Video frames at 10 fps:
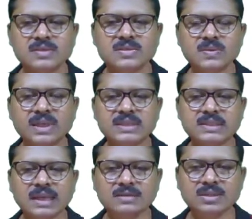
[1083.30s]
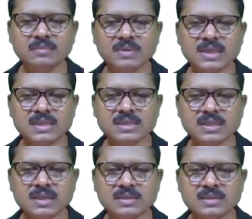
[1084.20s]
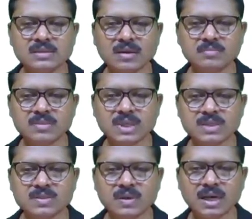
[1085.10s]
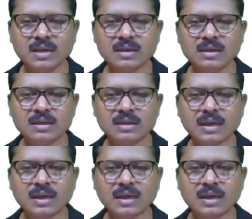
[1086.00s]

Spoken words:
So the change of resistance of this coil